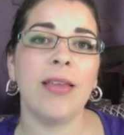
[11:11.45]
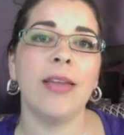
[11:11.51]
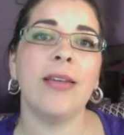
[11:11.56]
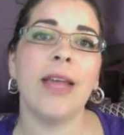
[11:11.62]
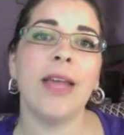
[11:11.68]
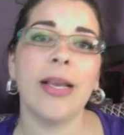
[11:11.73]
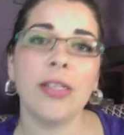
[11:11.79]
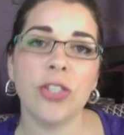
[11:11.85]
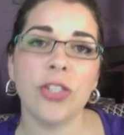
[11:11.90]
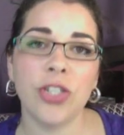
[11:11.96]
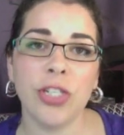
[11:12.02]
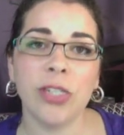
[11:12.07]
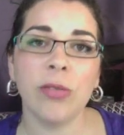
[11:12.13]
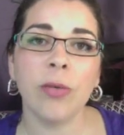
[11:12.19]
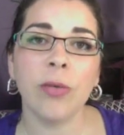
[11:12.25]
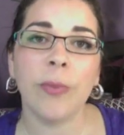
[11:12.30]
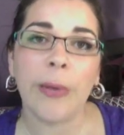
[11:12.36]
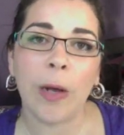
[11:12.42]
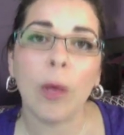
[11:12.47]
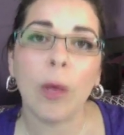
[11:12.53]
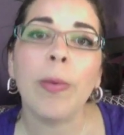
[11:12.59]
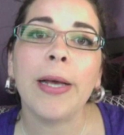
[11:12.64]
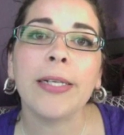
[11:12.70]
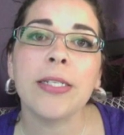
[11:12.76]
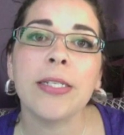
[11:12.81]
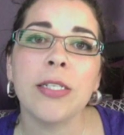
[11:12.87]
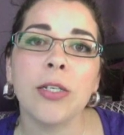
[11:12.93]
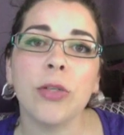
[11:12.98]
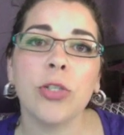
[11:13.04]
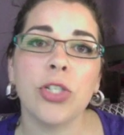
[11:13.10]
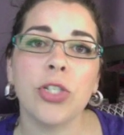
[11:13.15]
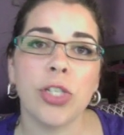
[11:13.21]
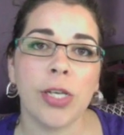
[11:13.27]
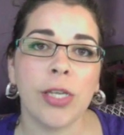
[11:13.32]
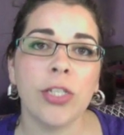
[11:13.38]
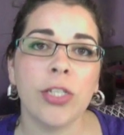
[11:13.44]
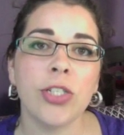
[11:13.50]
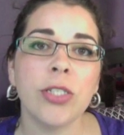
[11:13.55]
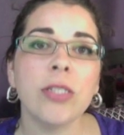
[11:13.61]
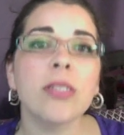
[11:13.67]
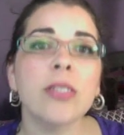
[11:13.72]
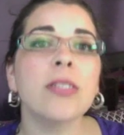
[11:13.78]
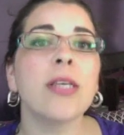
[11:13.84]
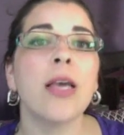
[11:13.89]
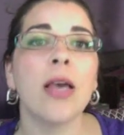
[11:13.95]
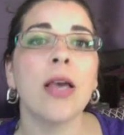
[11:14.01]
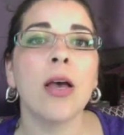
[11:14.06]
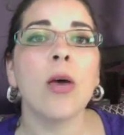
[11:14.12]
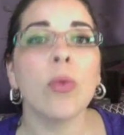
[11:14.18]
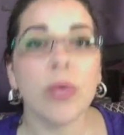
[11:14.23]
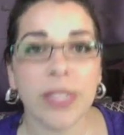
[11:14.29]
And then next year when we go back to negotiations,